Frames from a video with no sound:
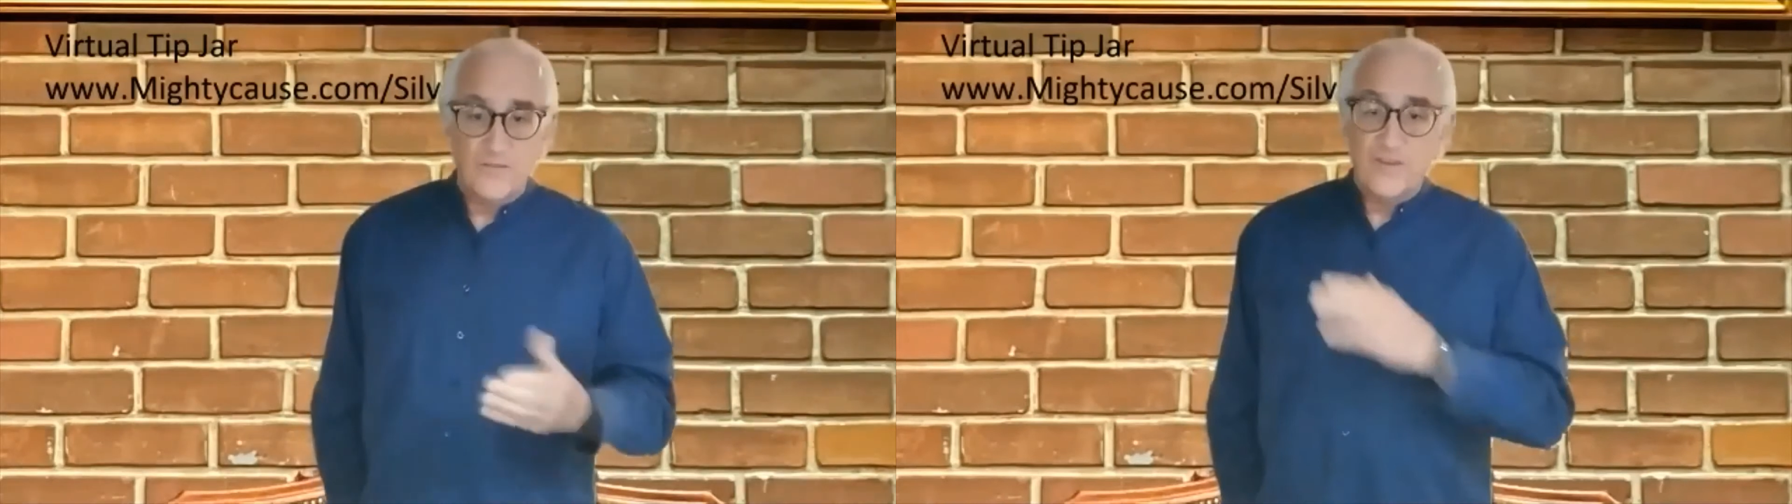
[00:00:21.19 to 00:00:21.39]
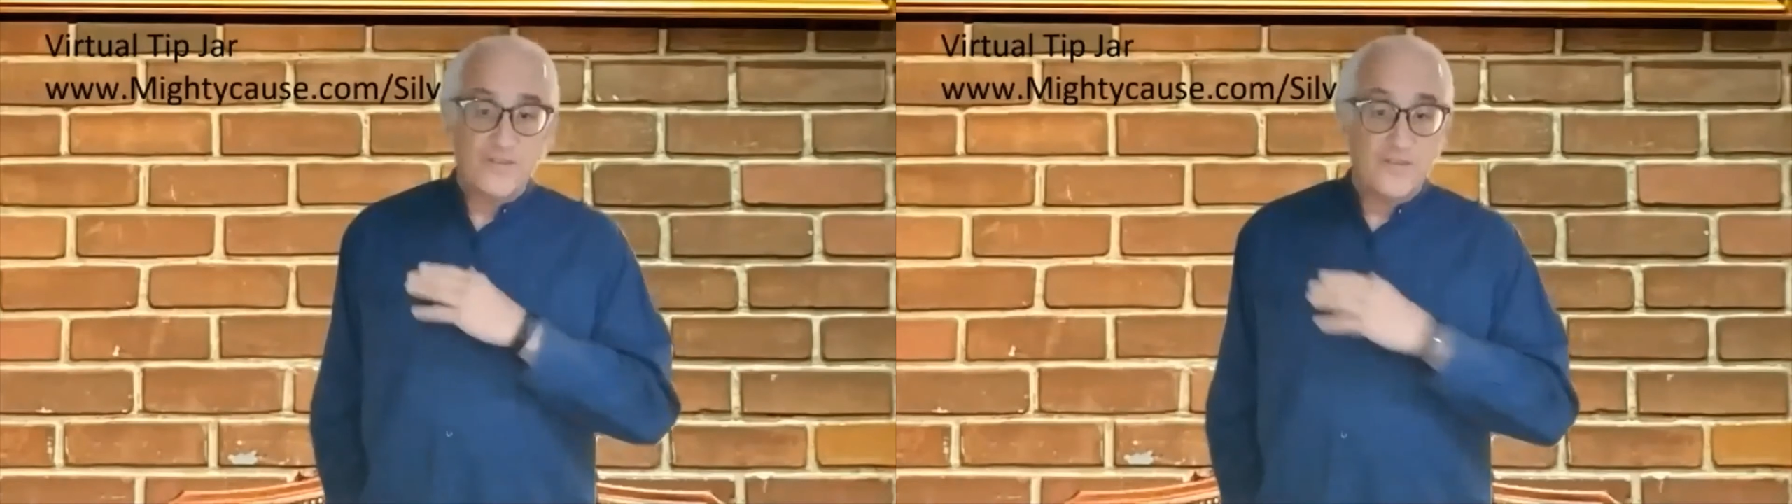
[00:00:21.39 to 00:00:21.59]

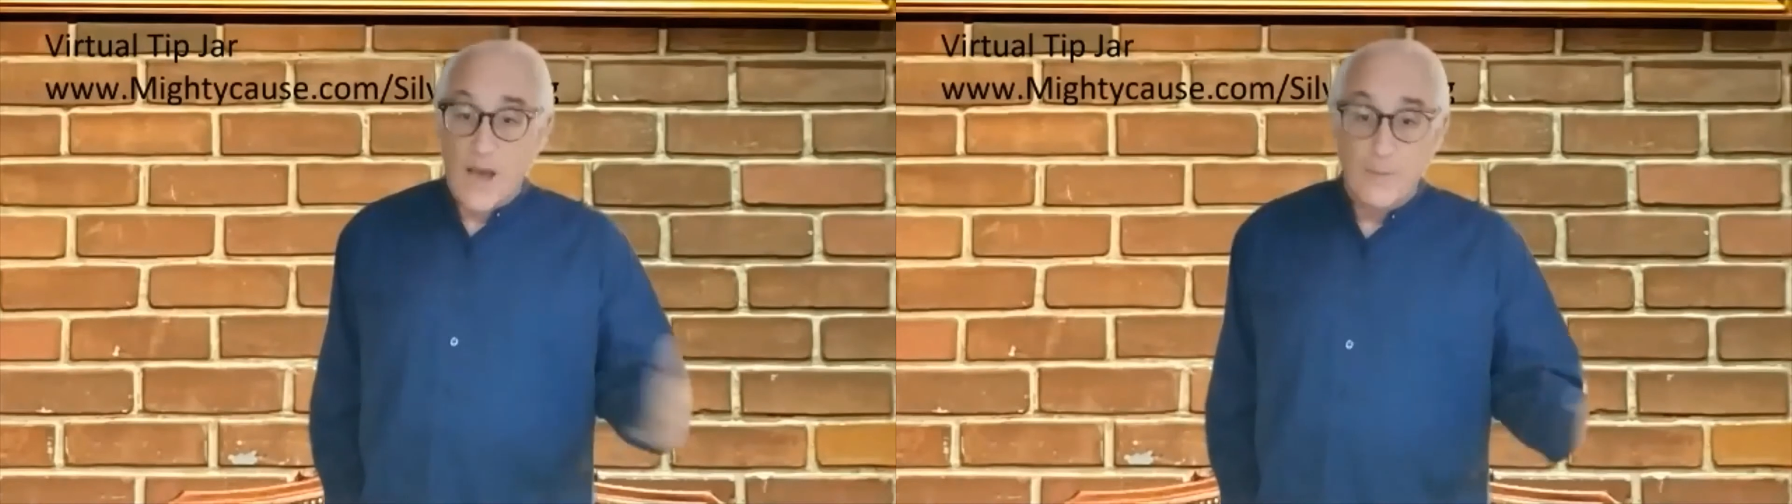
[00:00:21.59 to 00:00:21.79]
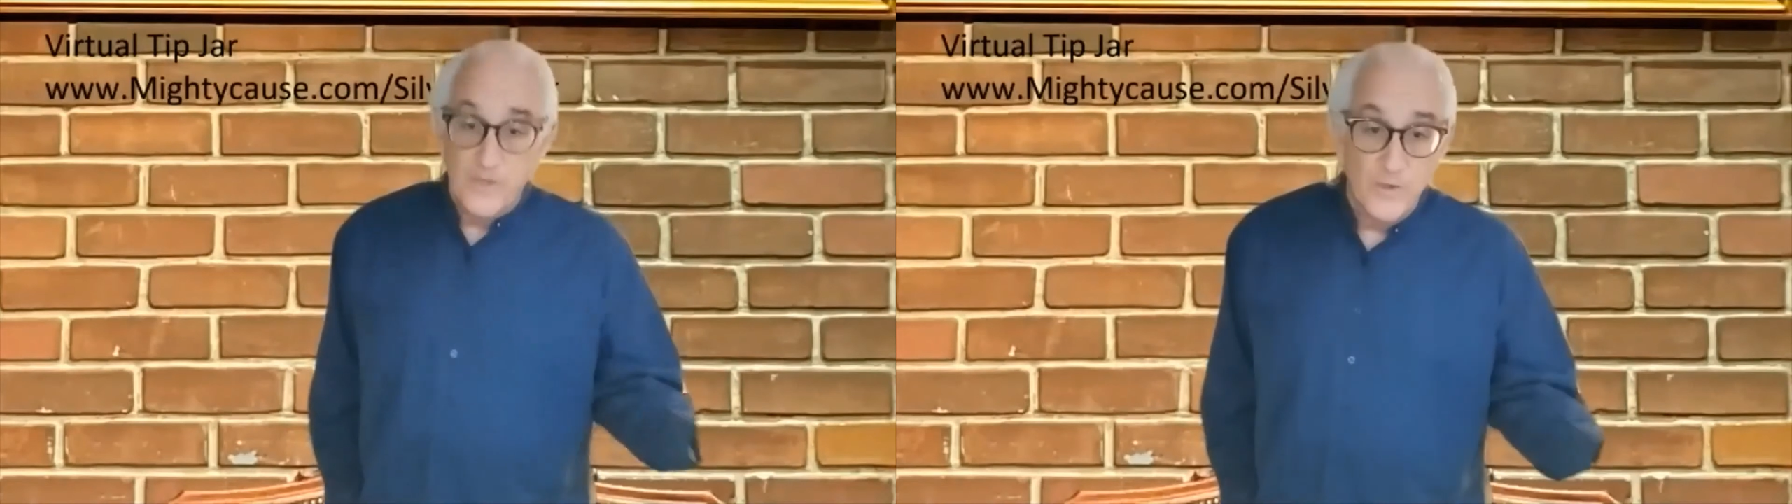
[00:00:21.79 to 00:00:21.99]

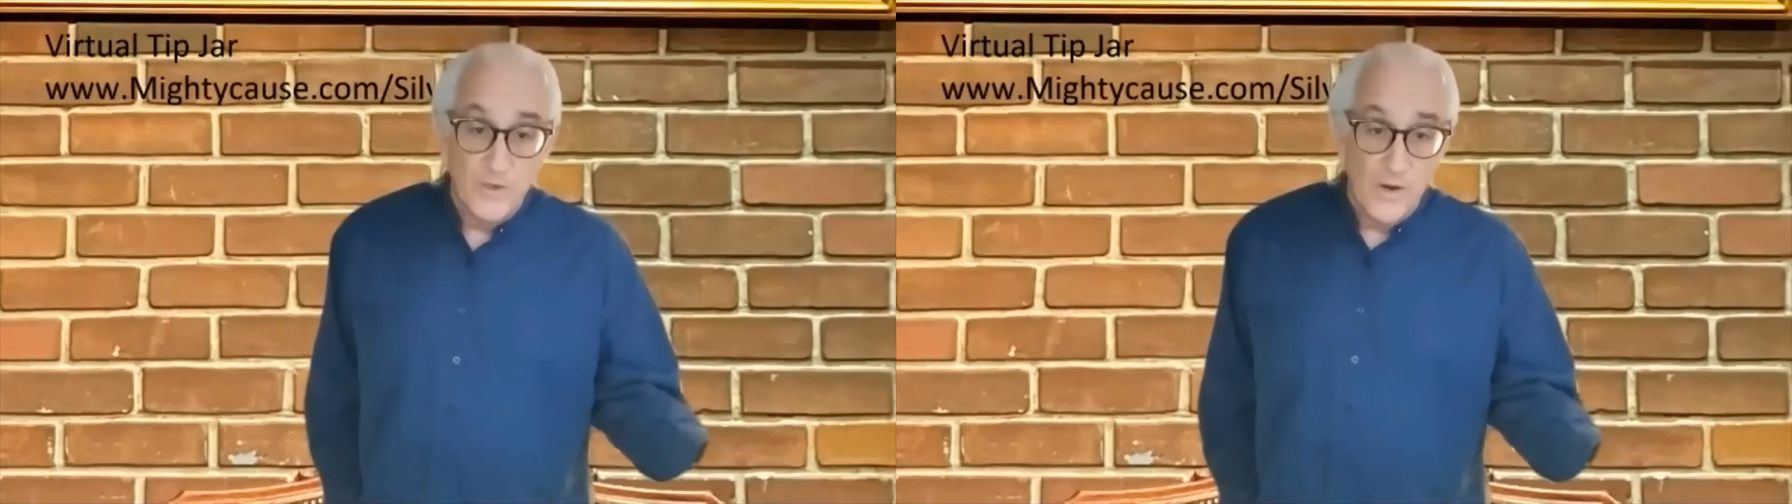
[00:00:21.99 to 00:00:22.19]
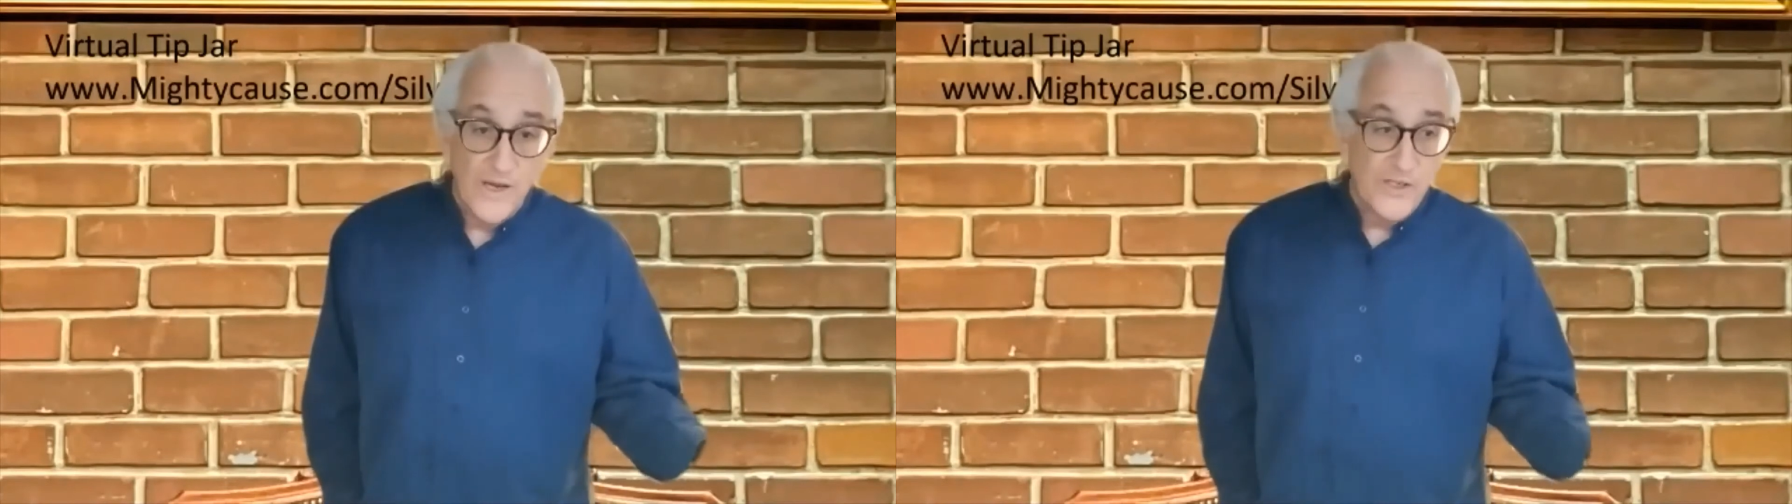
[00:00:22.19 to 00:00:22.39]
stopped
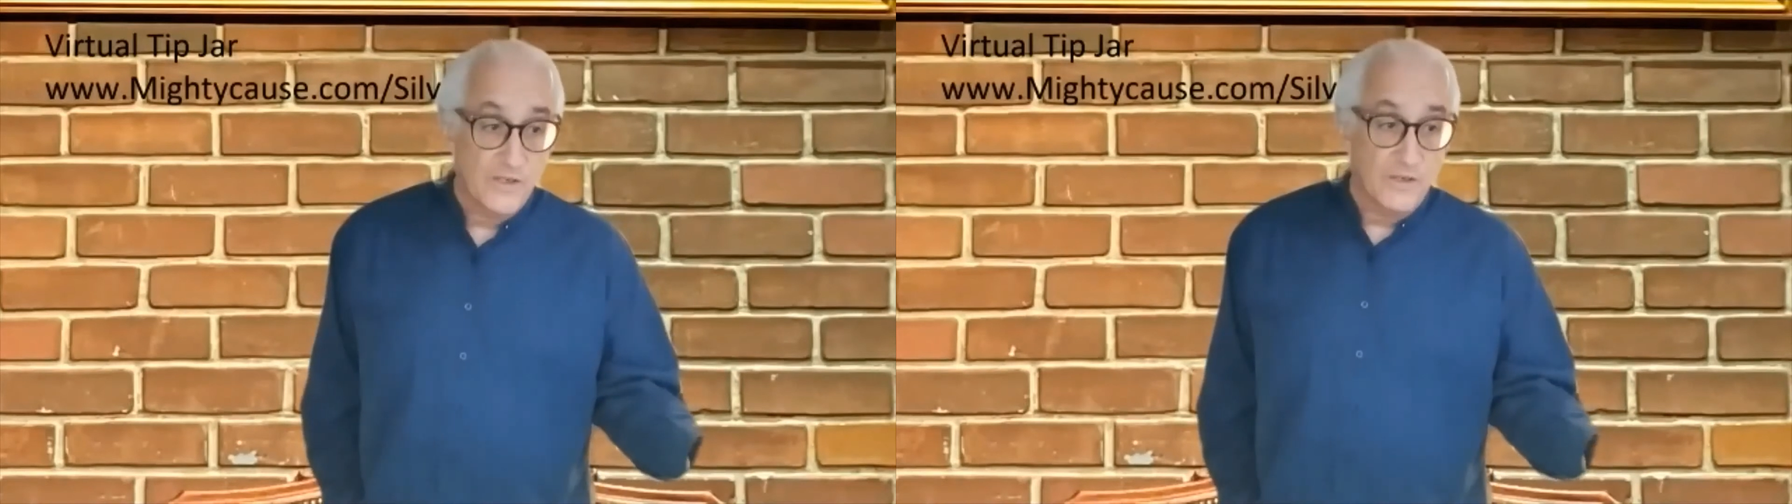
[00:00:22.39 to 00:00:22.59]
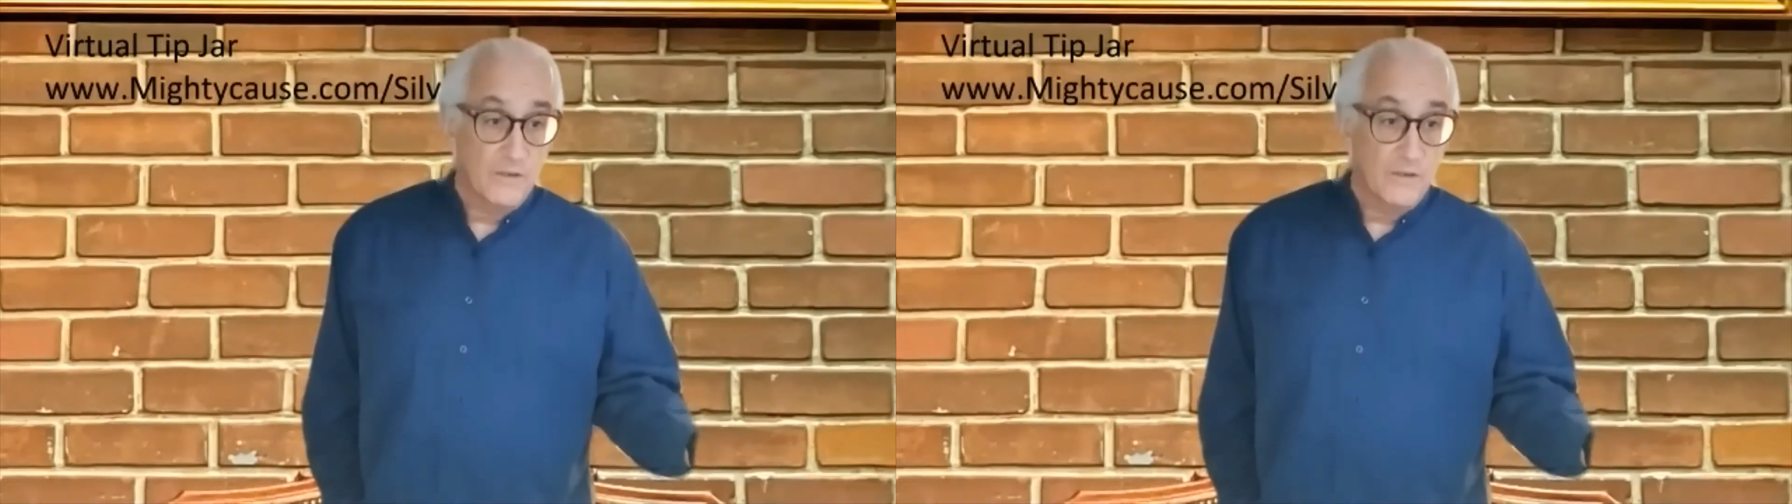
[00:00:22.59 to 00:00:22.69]
immigration.